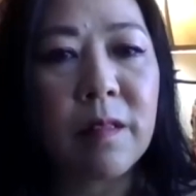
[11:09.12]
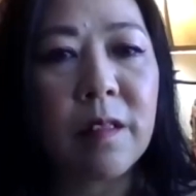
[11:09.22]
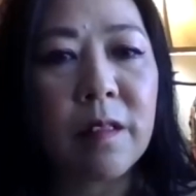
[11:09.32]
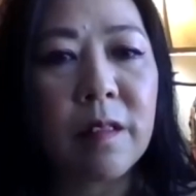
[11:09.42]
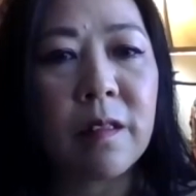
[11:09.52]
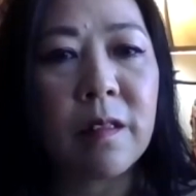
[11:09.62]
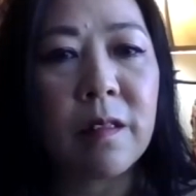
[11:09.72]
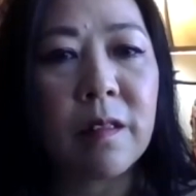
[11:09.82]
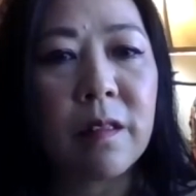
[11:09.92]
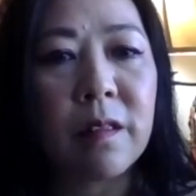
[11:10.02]

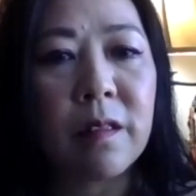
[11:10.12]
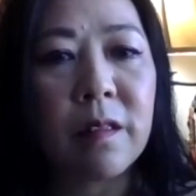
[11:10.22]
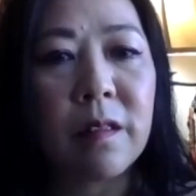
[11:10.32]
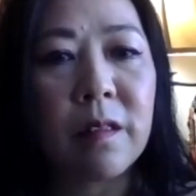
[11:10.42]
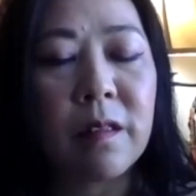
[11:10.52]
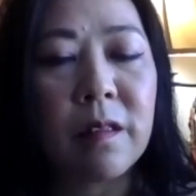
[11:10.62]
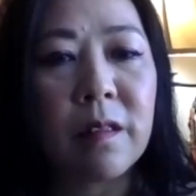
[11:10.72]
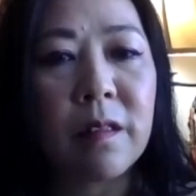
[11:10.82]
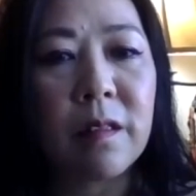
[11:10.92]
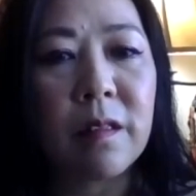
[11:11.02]

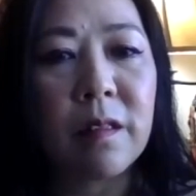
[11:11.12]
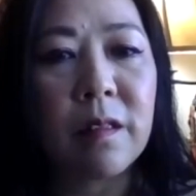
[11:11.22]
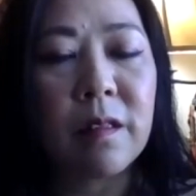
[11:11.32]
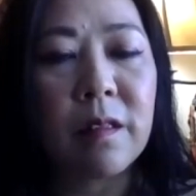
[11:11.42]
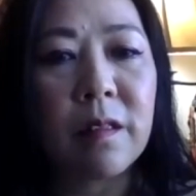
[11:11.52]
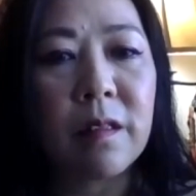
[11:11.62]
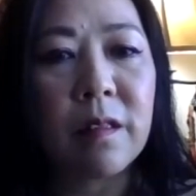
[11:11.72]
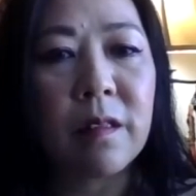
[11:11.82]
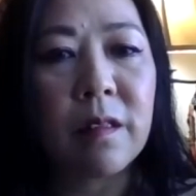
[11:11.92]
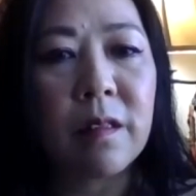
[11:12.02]

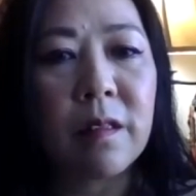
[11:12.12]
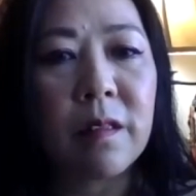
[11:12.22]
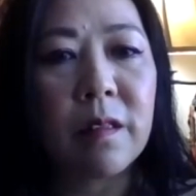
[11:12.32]
This person isn't speaking.